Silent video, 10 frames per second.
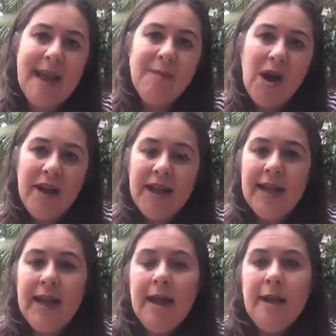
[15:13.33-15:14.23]
Am I
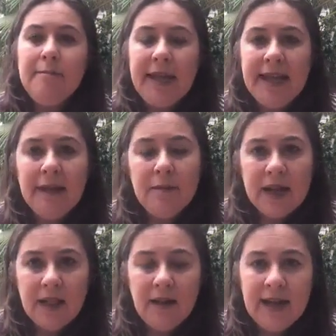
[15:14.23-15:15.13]
making
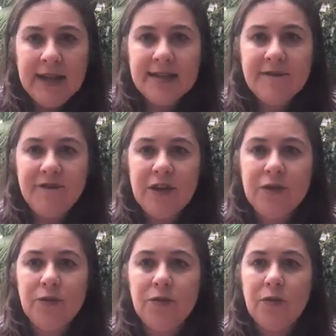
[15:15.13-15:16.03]
my clients
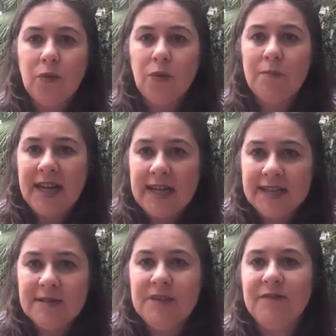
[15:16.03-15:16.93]
feel or my
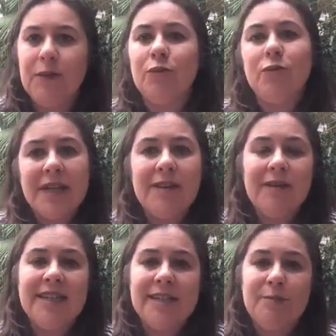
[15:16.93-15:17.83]
customers feel really,
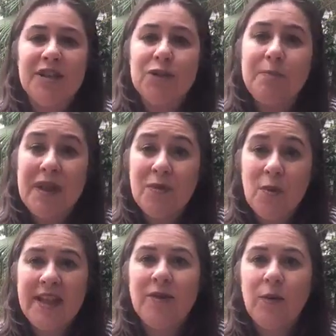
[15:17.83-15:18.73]
really special by the
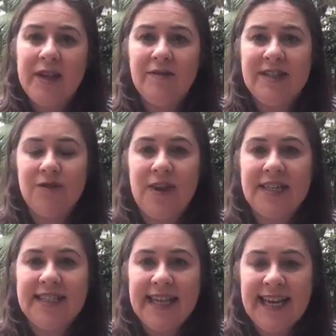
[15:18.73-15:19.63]
way that we are
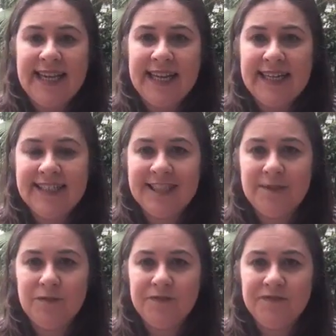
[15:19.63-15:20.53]
interacting and engaging?